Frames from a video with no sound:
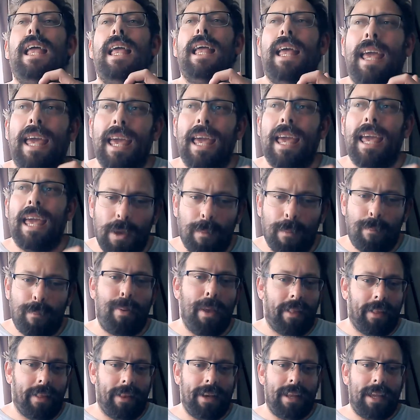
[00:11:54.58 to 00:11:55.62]
his
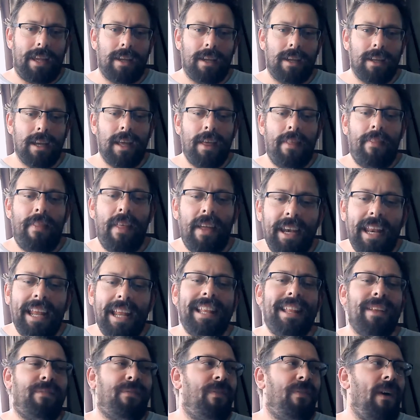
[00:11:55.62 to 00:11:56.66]
ability. They
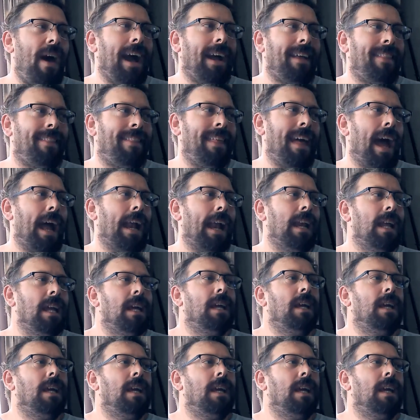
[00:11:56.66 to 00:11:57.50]
need the fact that